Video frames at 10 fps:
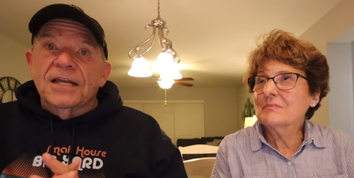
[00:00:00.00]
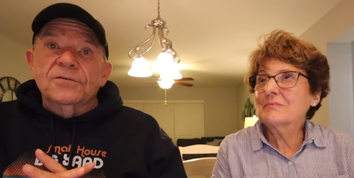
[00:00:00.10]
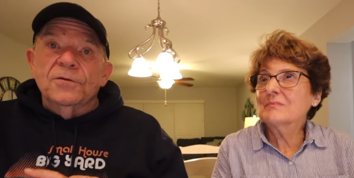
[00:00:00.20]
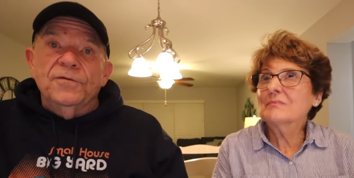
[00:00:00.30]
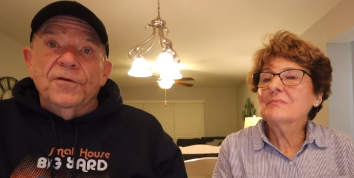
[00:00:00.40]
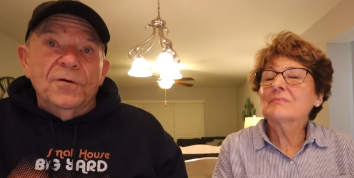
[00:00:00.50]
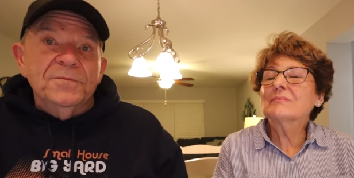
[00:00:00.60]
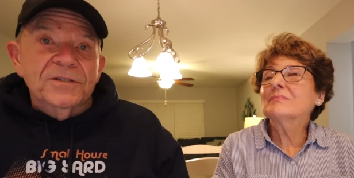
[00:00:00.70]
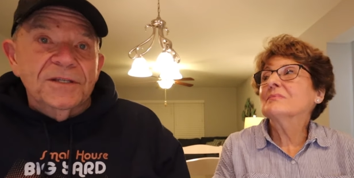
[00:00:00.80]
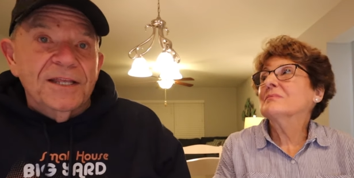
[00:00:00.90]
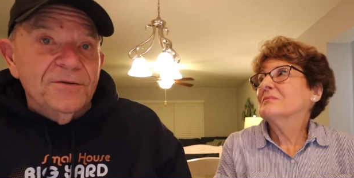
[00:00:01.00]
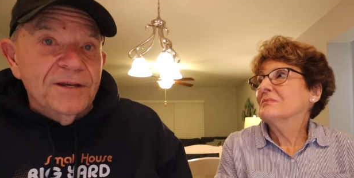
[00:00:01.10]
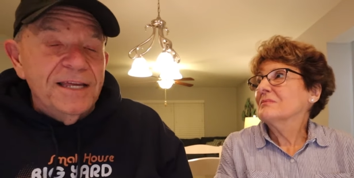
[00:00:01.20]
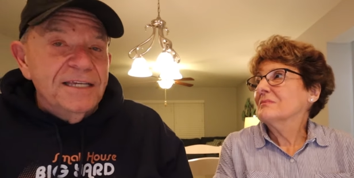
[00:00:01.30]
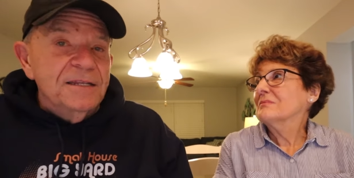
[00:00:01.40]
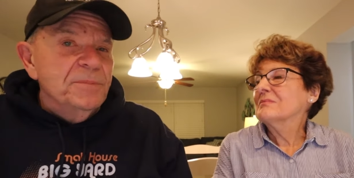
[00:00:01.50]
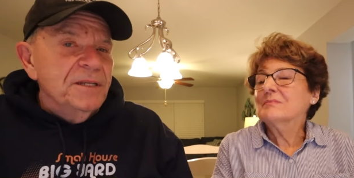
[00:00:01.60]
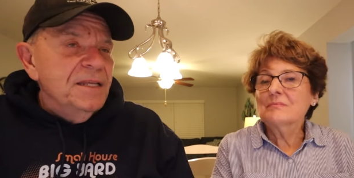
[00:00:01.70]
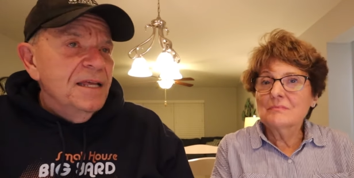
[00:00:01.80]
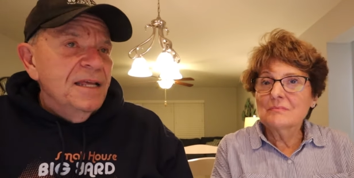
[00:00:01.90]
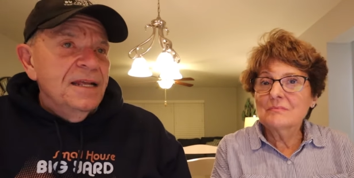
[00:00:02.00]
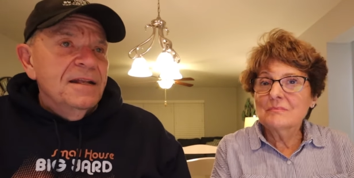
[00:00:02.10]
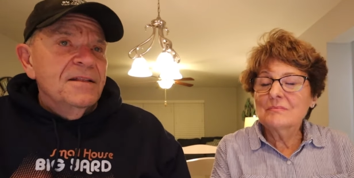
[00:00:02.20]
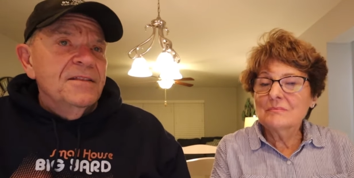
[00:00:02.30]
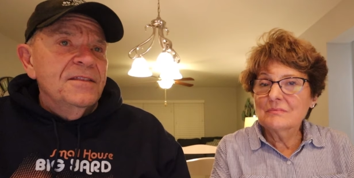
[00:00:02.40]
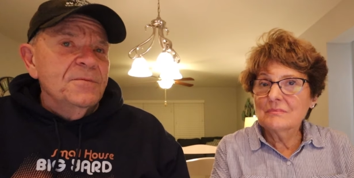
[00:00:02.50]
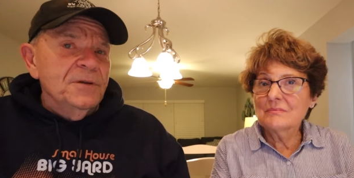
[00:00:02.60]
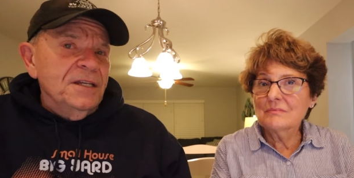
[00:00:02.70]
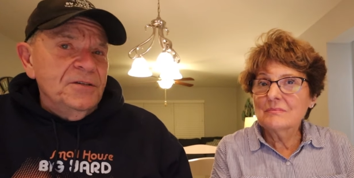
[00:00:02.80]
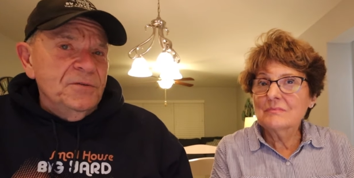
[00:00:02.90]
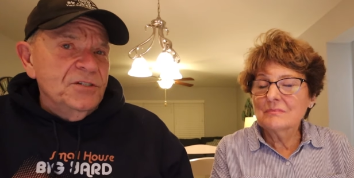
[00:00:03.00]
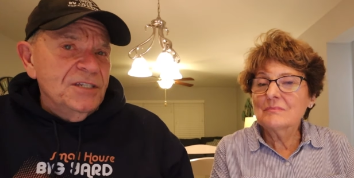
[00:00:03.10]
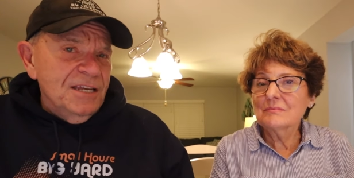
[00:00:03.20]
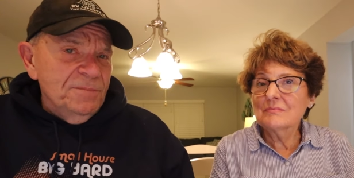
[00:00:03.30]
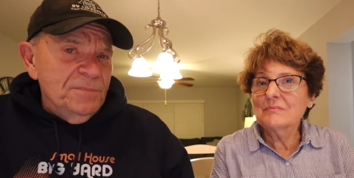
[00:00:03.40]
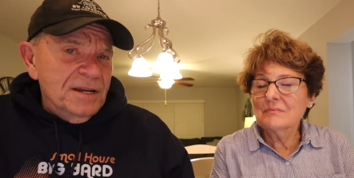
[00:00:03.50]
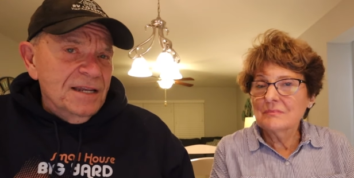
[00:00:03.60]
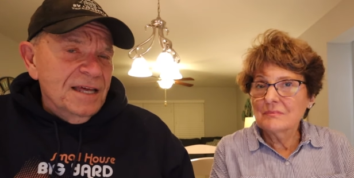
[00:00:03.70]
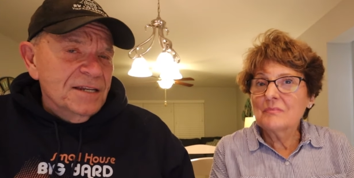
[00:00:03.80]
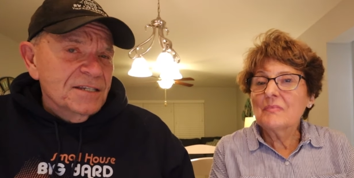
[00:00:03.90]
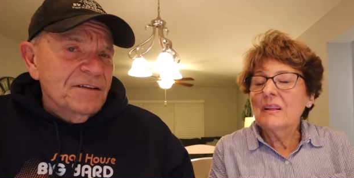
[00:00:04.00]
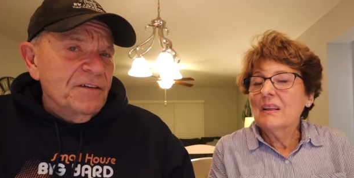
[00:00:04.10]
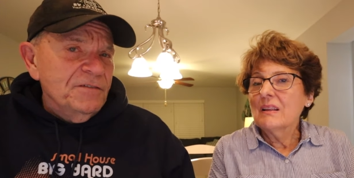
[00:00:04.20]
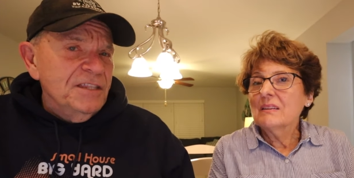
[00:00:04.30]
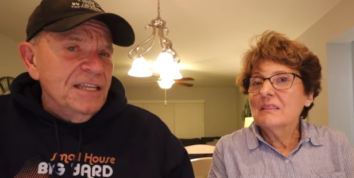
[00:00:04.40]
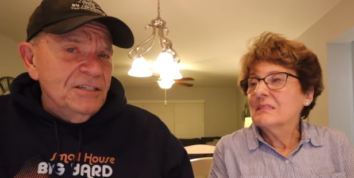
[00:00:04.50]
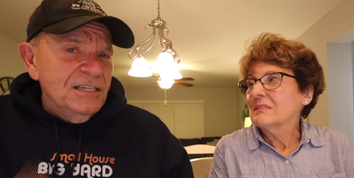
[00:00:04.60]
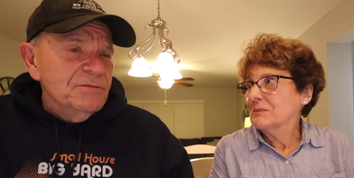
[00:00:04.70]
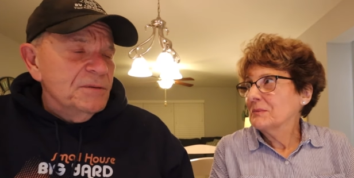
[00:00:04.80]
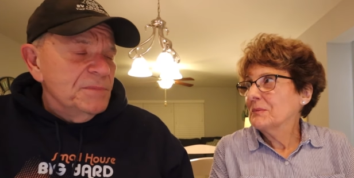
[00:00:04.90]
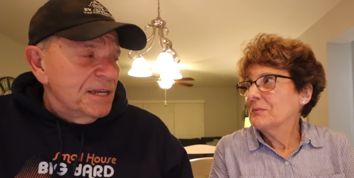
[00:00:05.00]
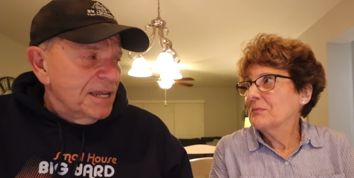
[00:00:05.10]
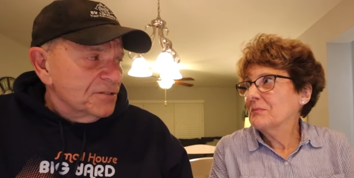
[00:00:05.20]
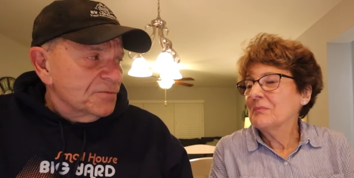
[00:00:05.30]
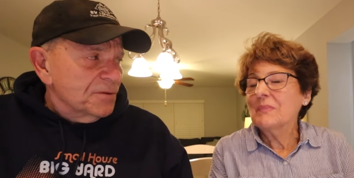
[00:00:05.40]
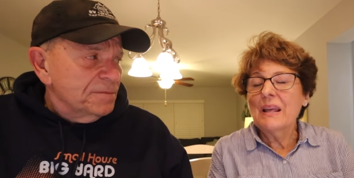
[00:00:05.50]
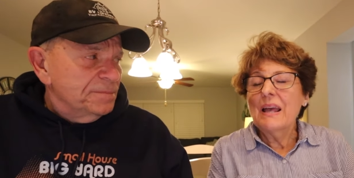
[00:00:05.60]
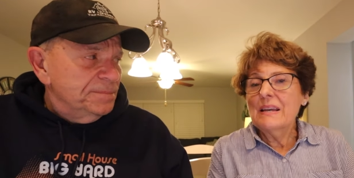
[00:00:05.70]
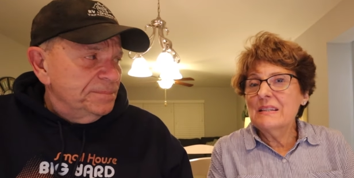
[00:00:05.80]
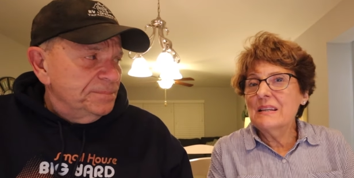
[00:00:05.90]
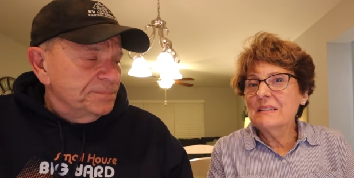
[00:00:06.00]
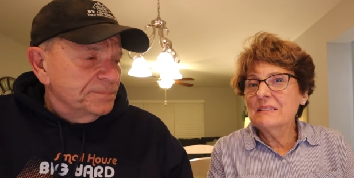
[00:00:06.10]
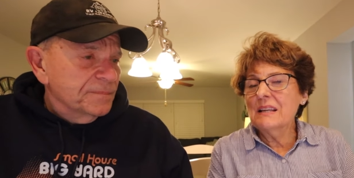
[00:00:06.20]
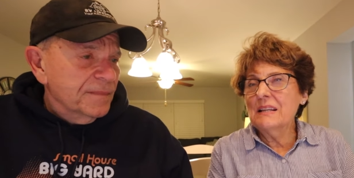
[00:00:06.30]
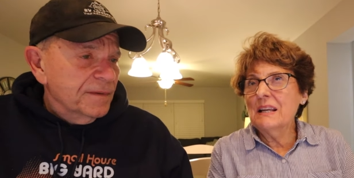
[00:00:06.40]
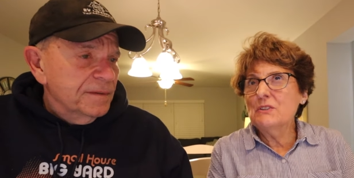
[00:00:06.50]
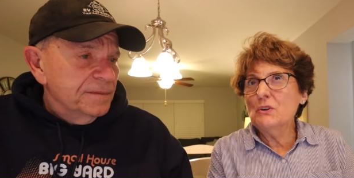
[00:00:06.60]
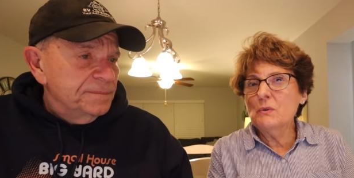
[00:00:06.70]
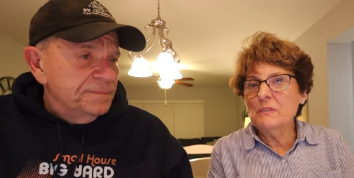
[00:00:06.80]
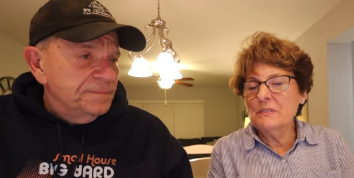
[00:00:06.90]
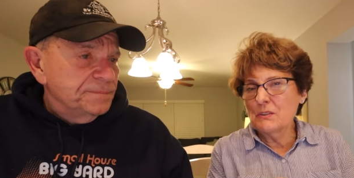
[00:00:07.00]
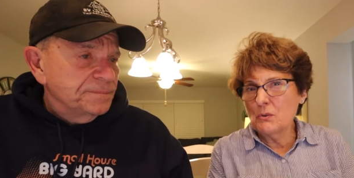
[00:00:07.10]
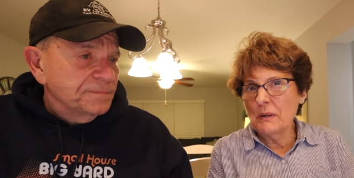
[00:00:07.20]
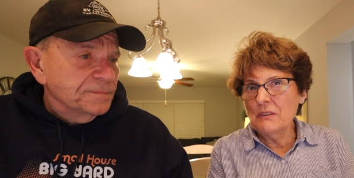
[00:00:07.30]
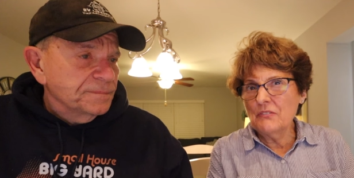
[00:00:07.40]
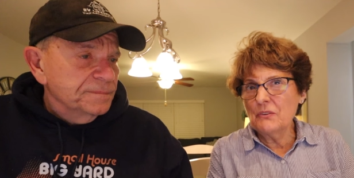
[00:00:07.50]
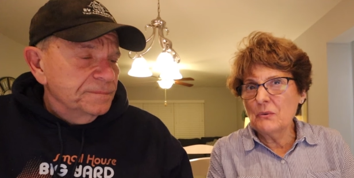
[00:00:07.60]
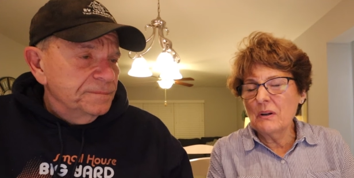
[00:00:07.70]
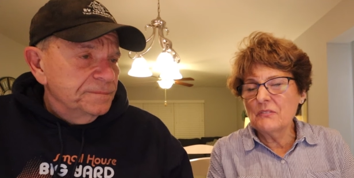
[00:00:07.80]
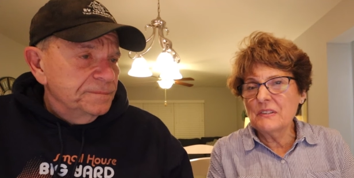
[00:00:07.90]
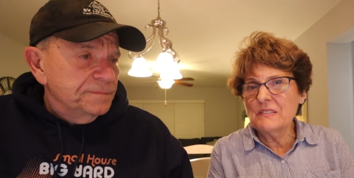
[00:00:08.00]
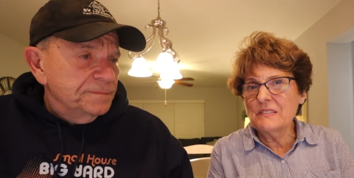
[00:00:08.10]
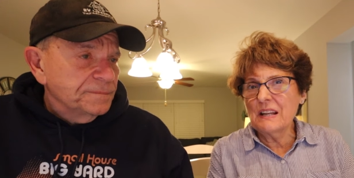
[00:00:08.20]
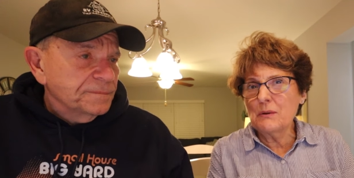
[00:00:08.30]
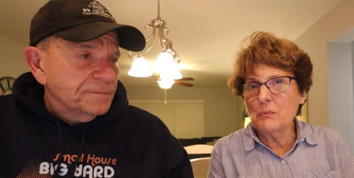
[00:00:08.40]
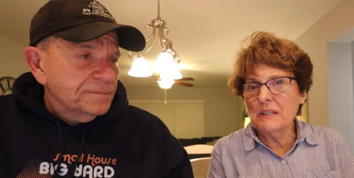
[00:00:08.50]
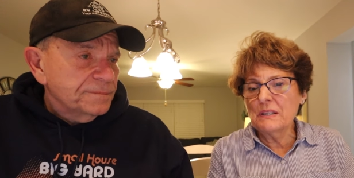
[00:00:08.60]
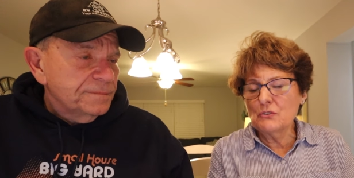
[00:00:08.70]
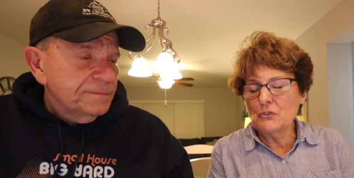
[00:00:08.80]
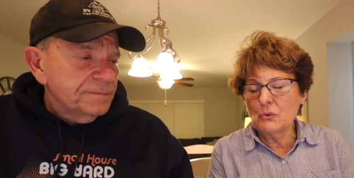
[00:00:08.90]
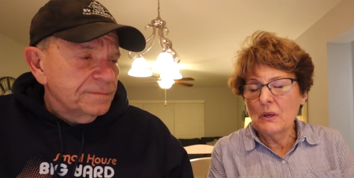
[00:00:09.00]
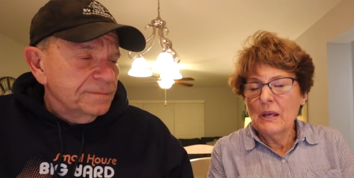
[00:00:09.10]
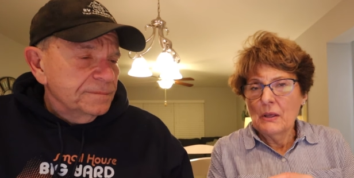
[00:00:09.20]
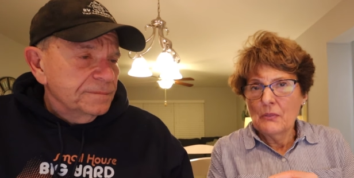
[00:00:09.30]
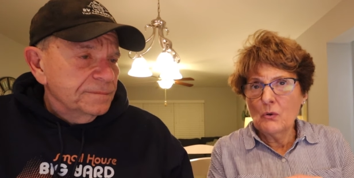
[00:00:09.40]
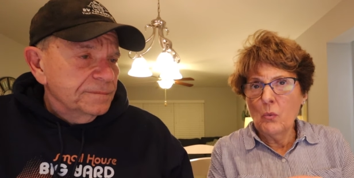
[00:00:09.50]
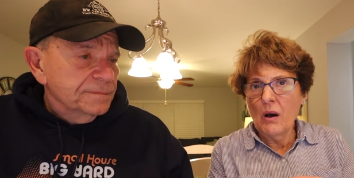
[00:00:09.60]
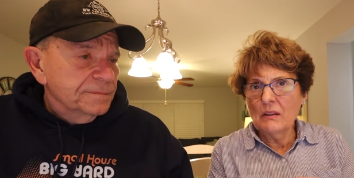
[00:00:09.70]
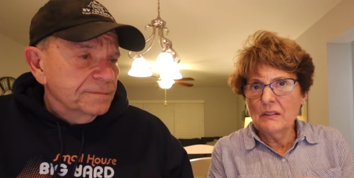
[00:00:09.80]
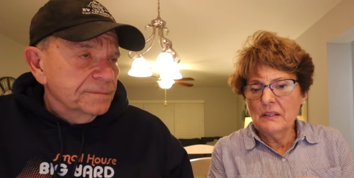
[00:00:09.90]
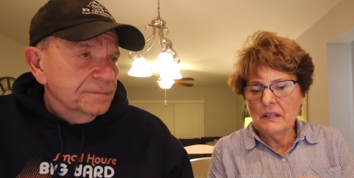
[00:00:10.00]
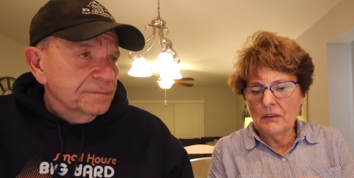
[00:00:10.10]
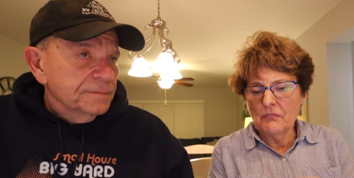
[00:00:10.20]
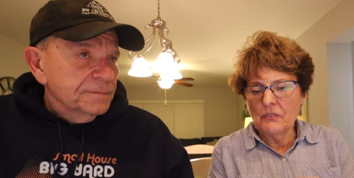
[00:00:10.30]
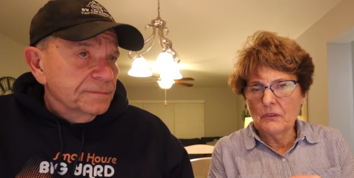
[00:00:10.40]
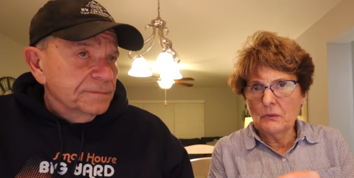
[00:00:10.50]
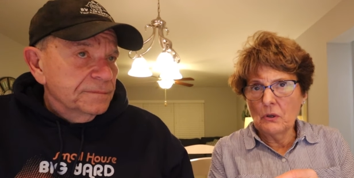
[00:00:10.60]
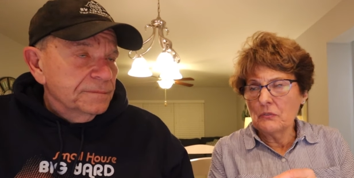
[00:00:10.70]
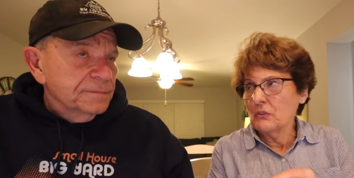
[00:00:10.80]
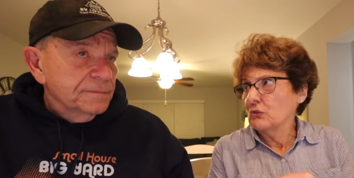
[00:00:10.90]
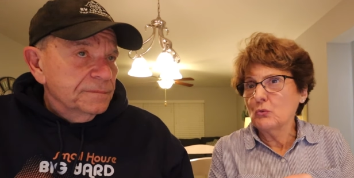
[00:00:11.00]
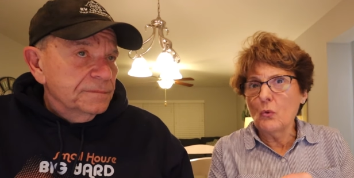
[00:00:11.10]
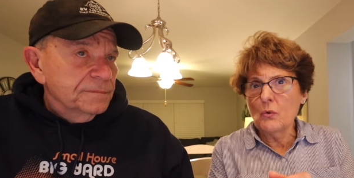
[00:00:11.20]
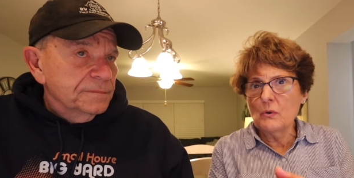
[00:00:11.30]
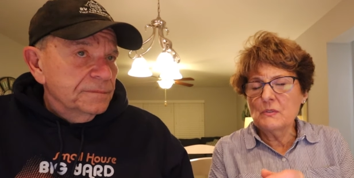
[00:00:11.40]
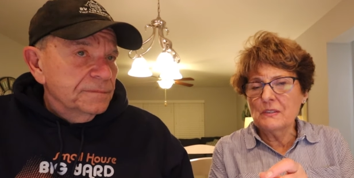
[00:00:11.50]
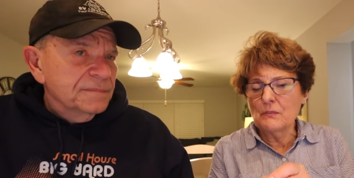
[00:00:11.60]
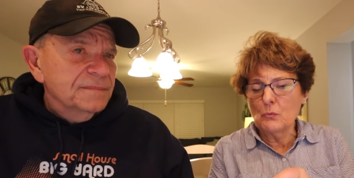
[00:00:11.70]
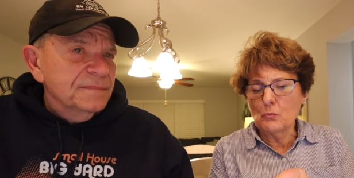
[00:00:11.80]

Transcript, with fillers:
Speaker 1: technophobes and they don't like it. But they really do skimp on a lot of stuff. Everything seems to be an extra.
Speaker 2: Yeah, and I noticed in quite a few R Vs that I went into, the quality of the the drawers and the